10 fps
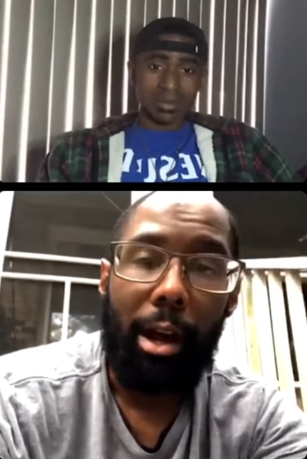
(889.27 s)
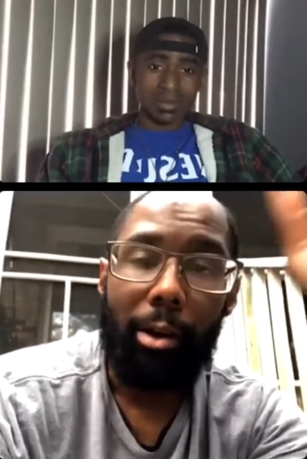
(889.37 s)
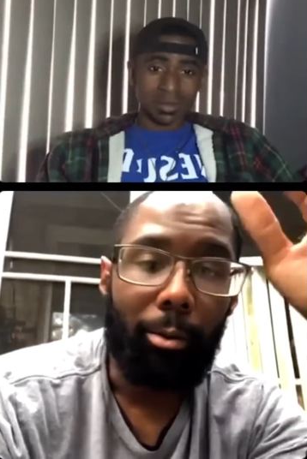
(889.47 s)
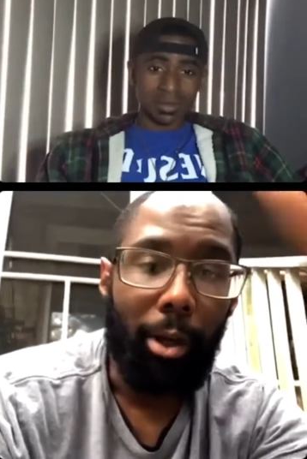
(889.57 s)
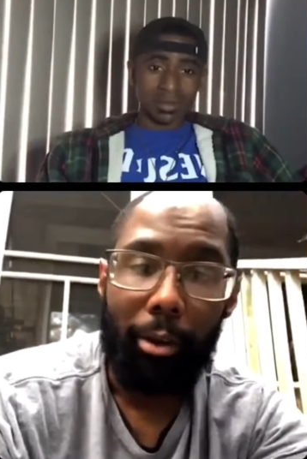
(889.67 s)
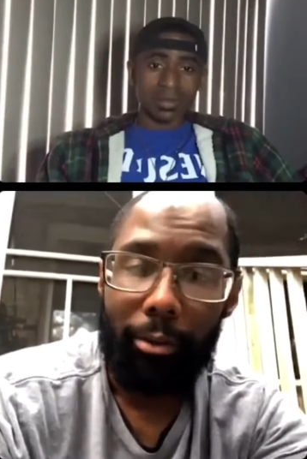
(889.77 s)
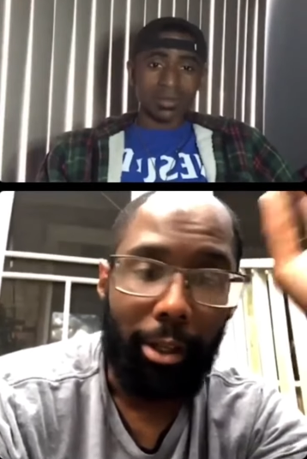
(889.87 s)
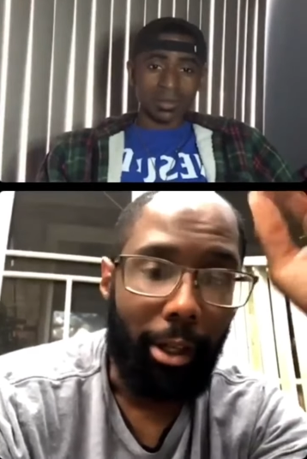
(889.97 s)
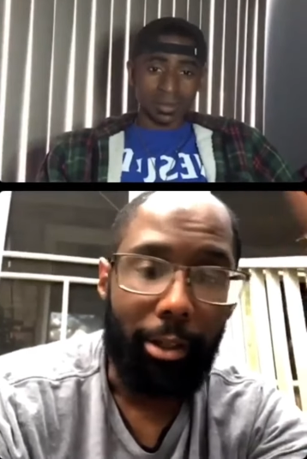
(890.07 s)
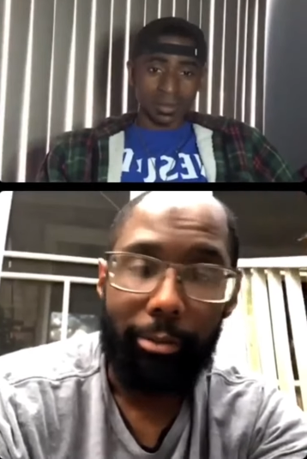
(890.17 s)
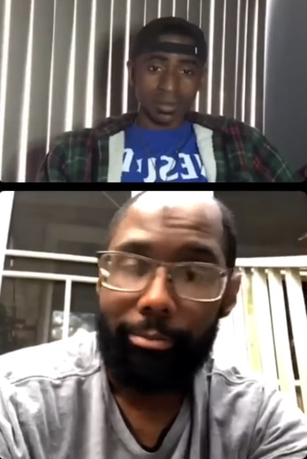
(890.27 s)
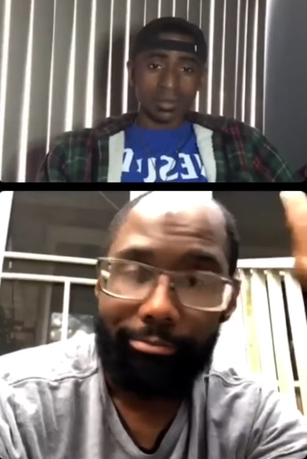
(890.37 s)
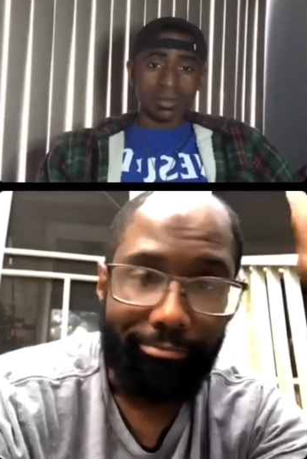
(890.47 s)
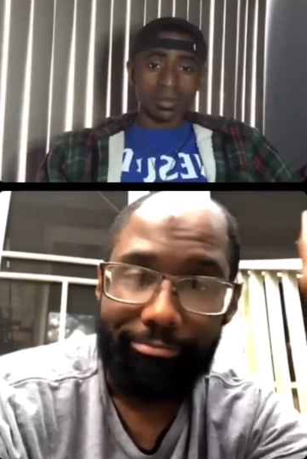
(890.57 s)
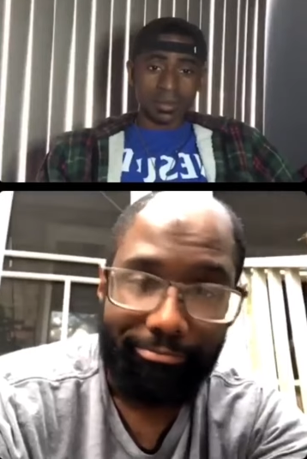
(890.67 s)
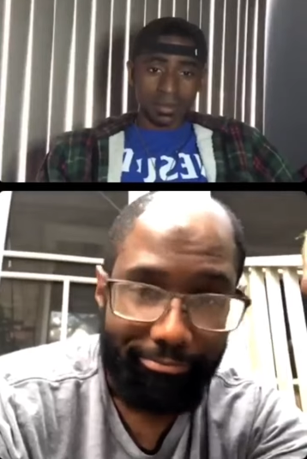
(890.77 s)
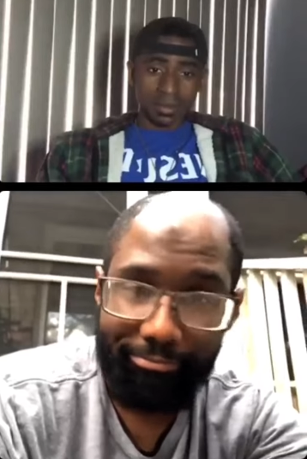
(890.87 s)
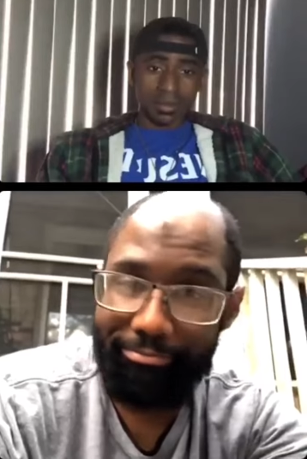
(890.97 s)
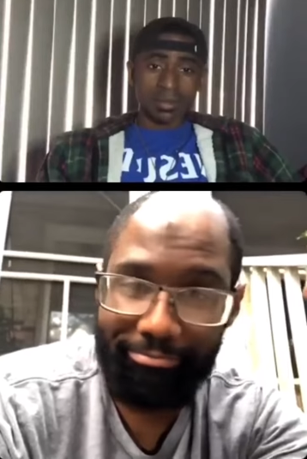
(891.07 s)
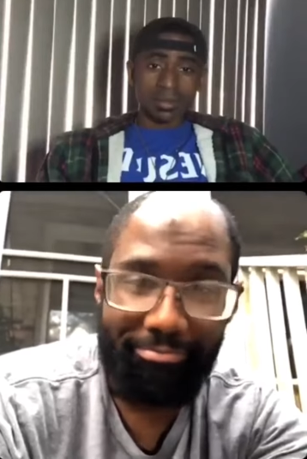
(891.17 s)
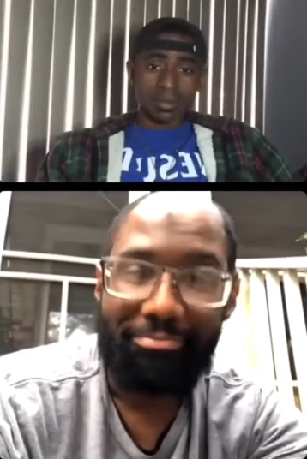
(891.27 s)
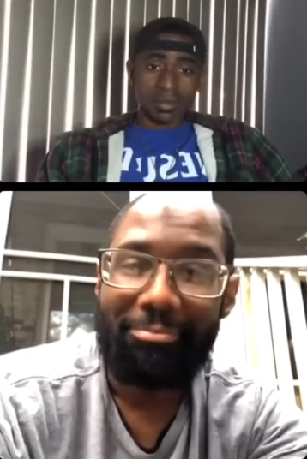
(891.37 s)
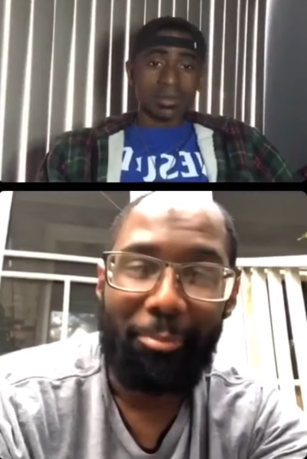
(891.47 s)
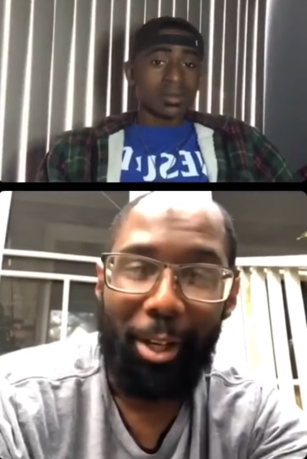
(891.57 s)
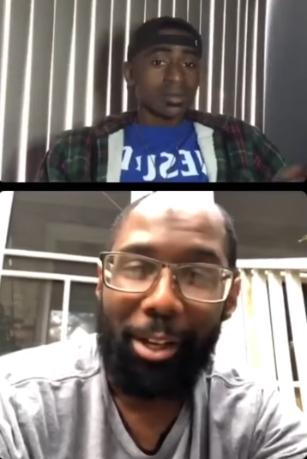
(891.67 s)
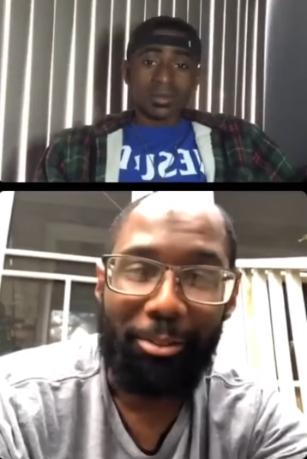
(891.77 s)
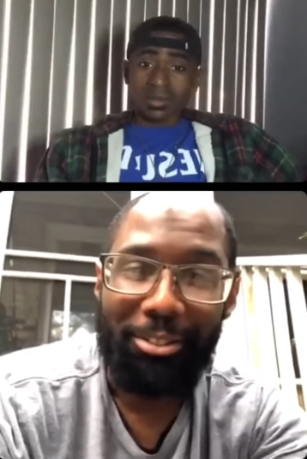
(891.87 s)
Speaker 1: out whatever they whatever.